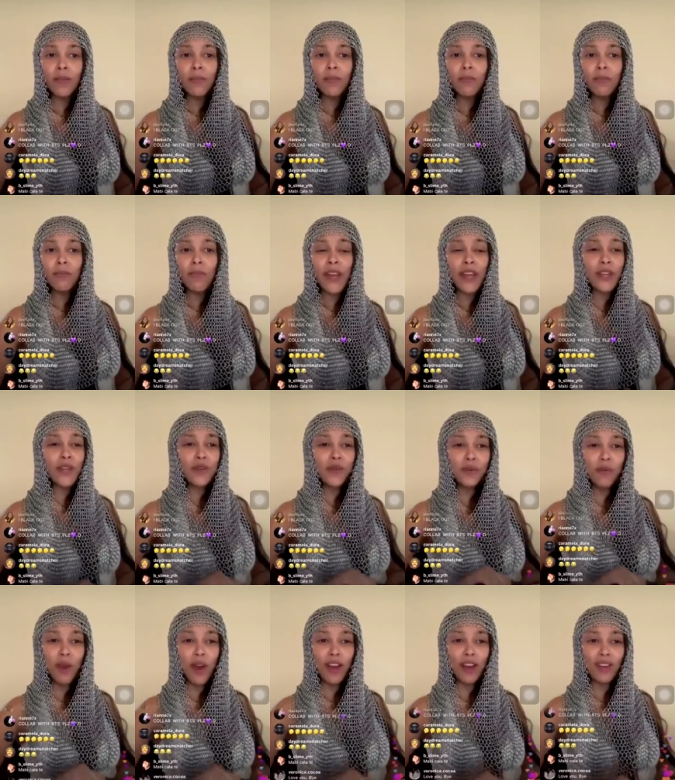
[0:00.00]
Make you
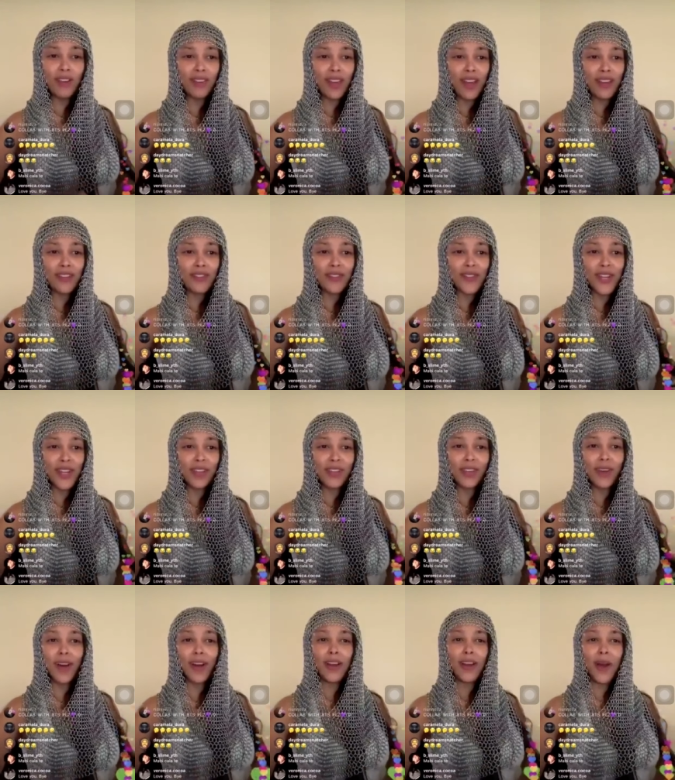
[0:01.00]
work that dick
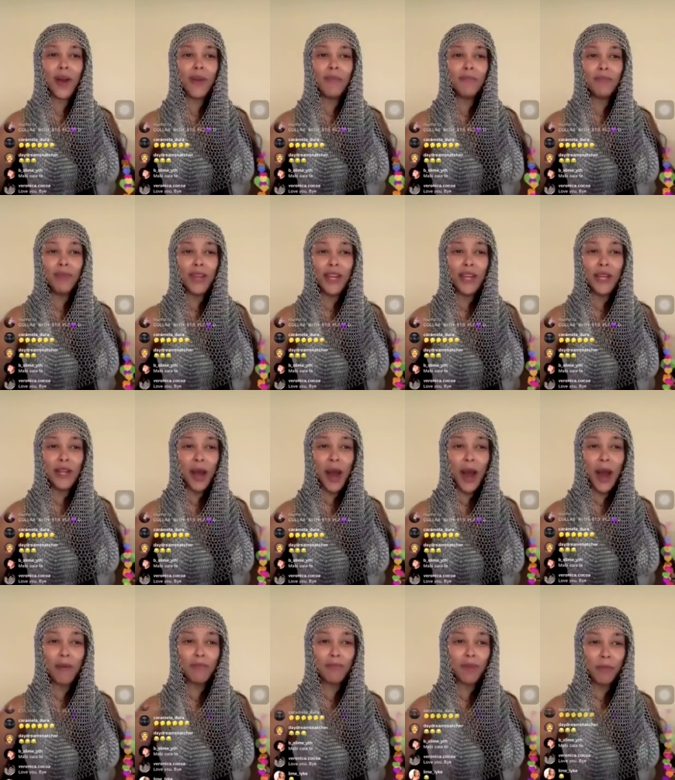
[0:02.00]
like I'm
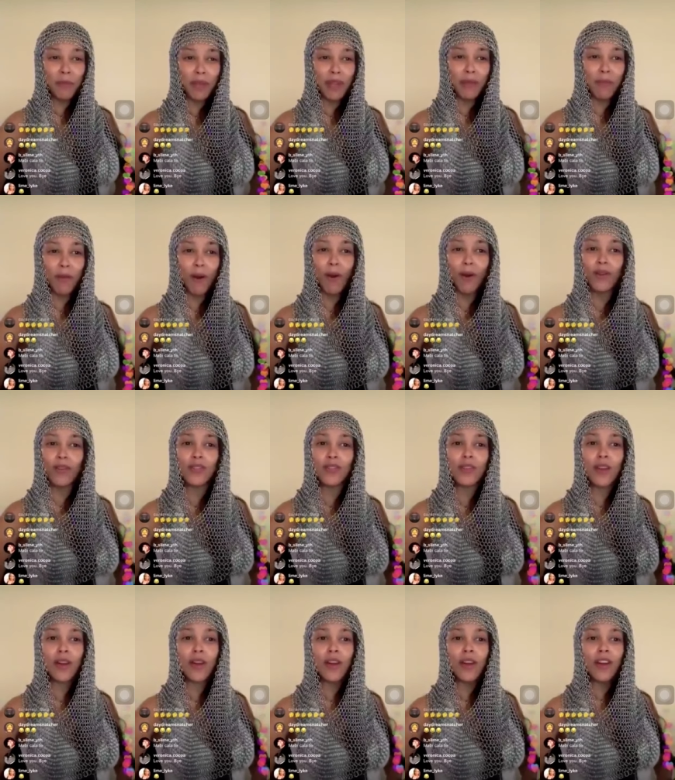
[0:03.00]
I'm the big
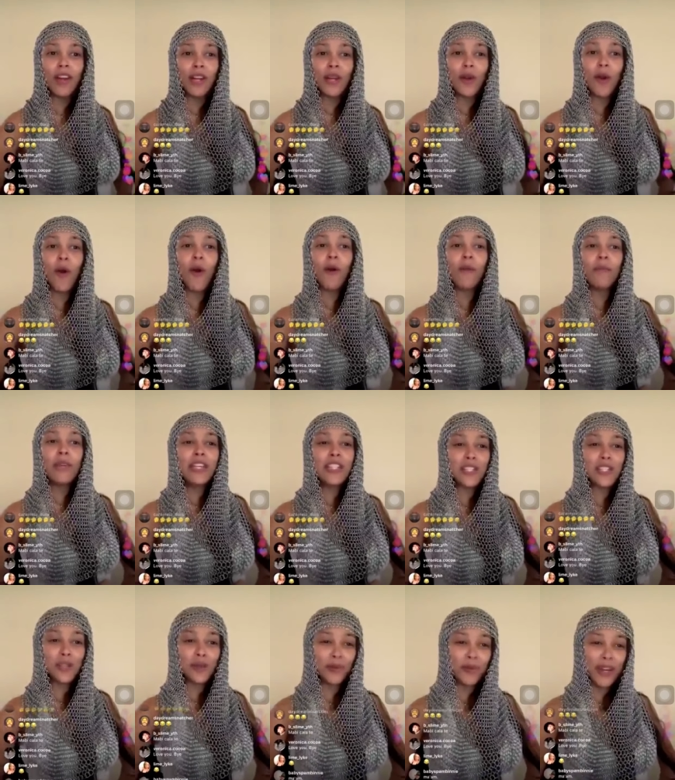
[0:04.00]
boss. Call me
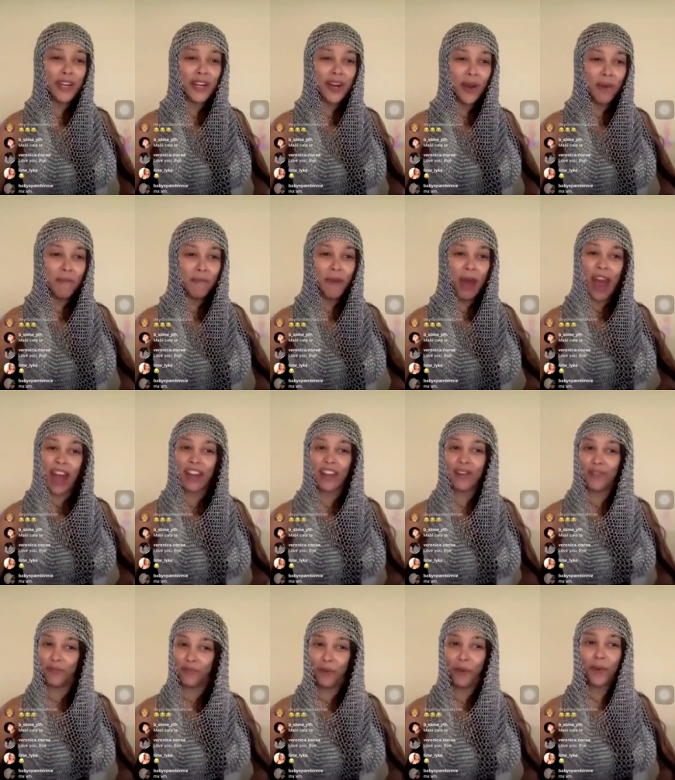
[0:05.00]
Serena back
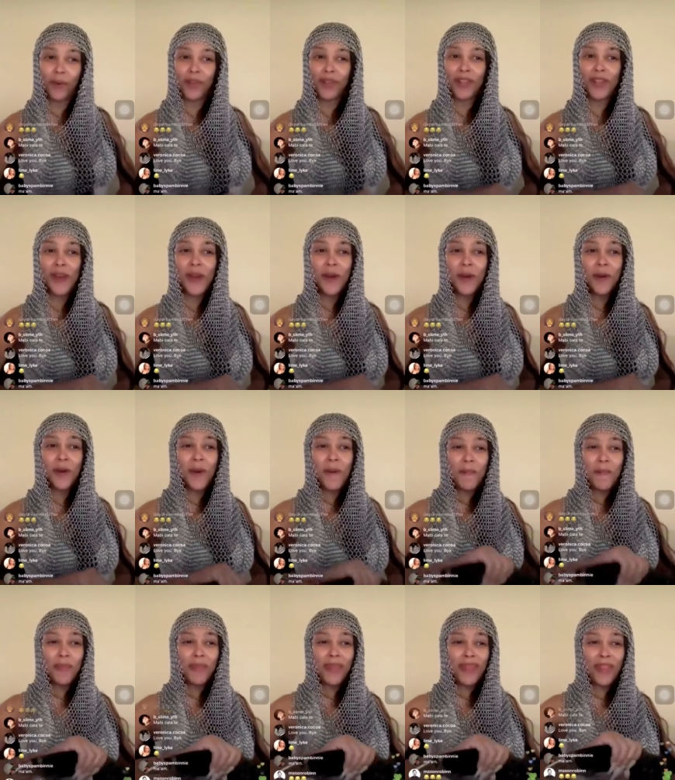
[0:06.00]
and forth
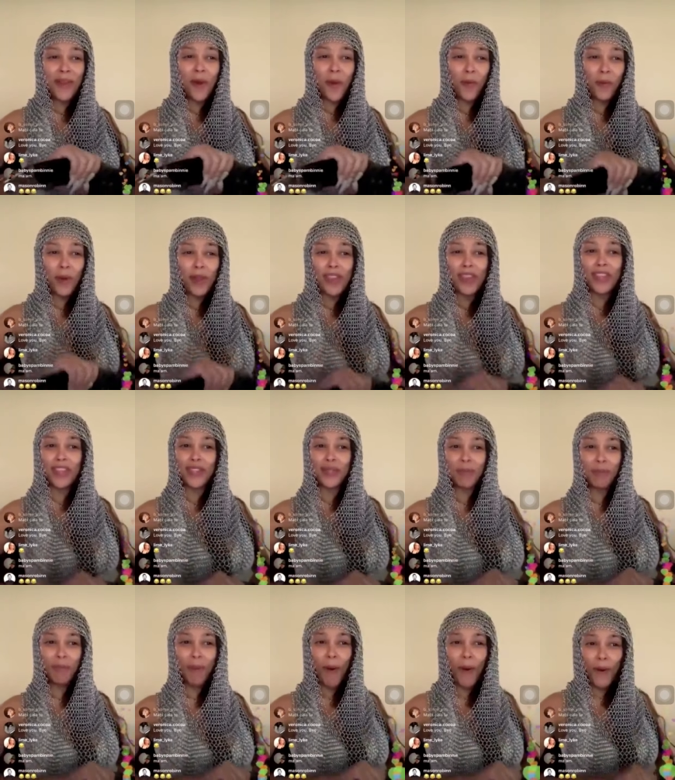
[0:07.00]
with
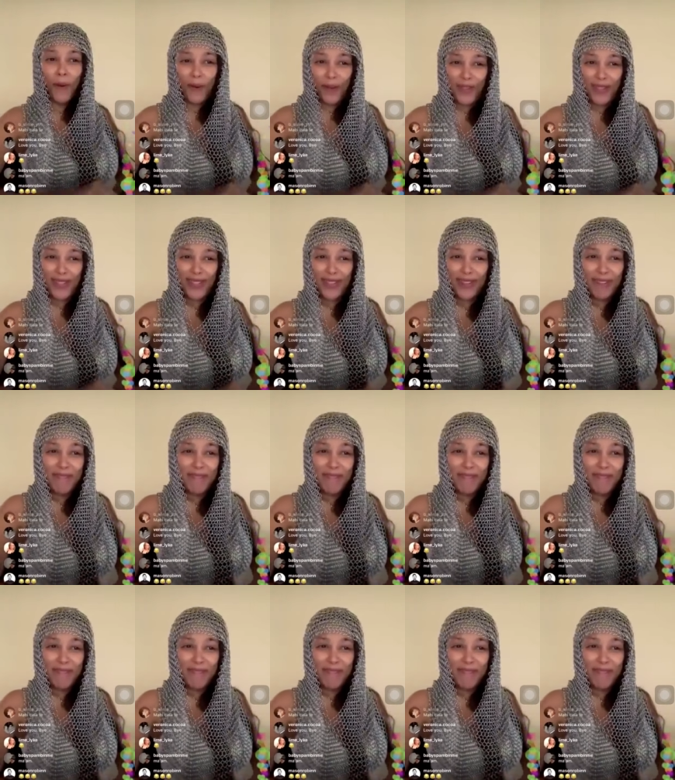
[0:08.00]
his balls.